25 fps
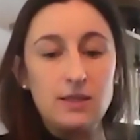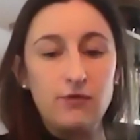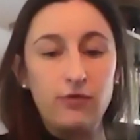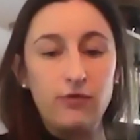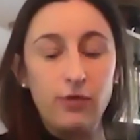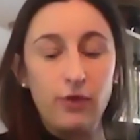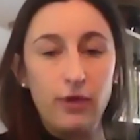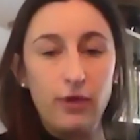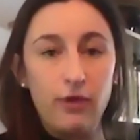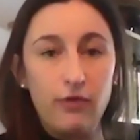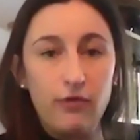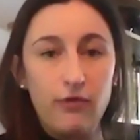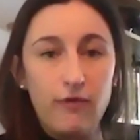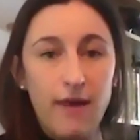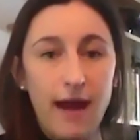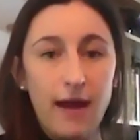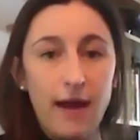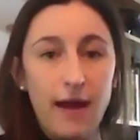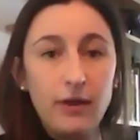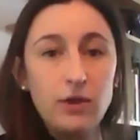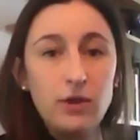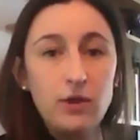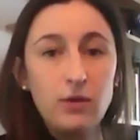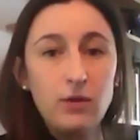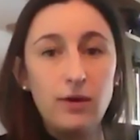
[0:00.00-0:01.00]
for the
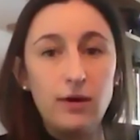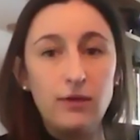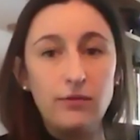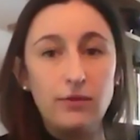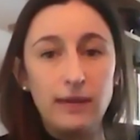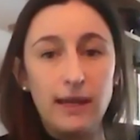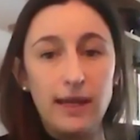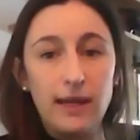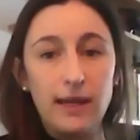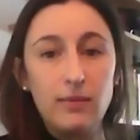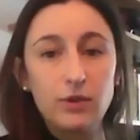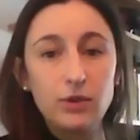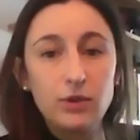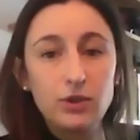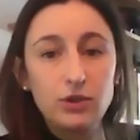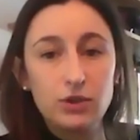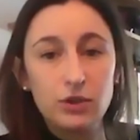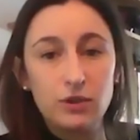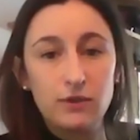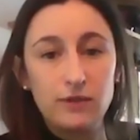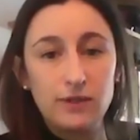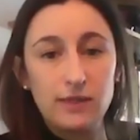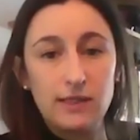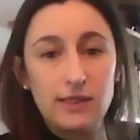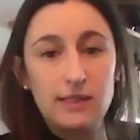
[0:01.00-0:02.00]
value of labor,
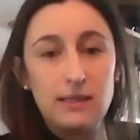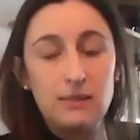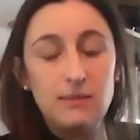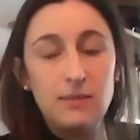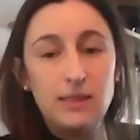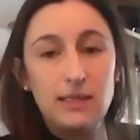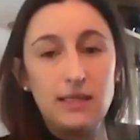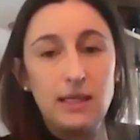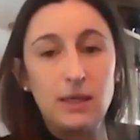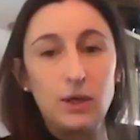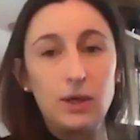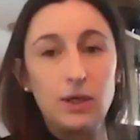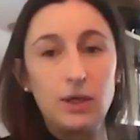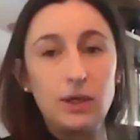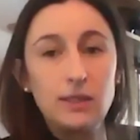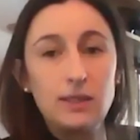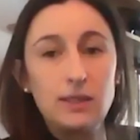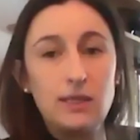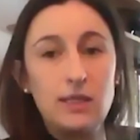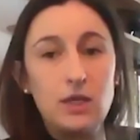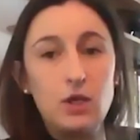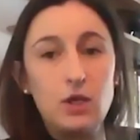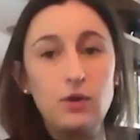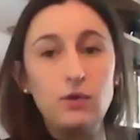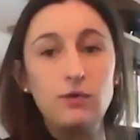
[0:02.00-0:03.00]
services, and materials
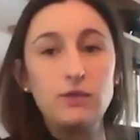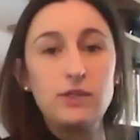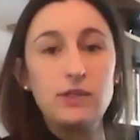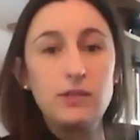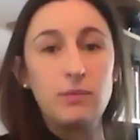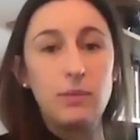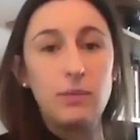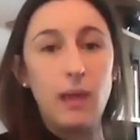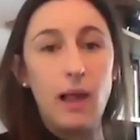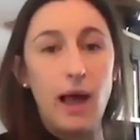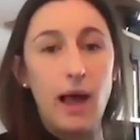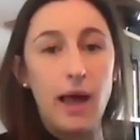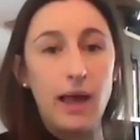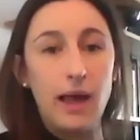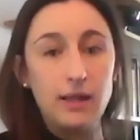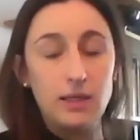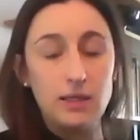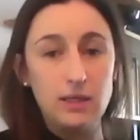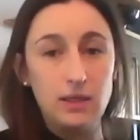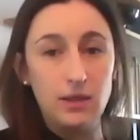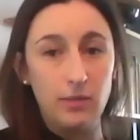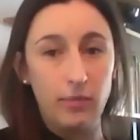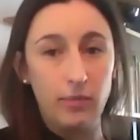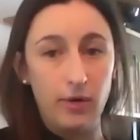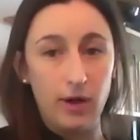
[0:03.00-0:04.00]
that you've supplied
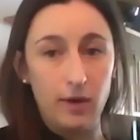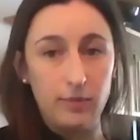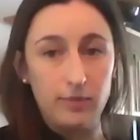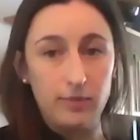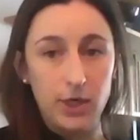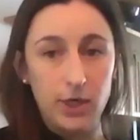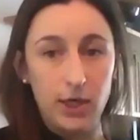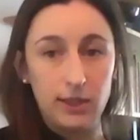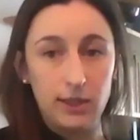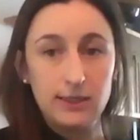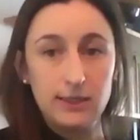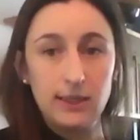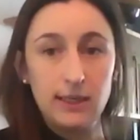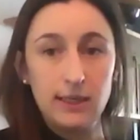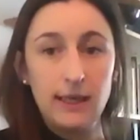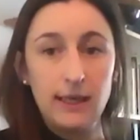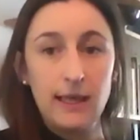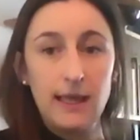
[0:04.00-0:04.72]
to the project.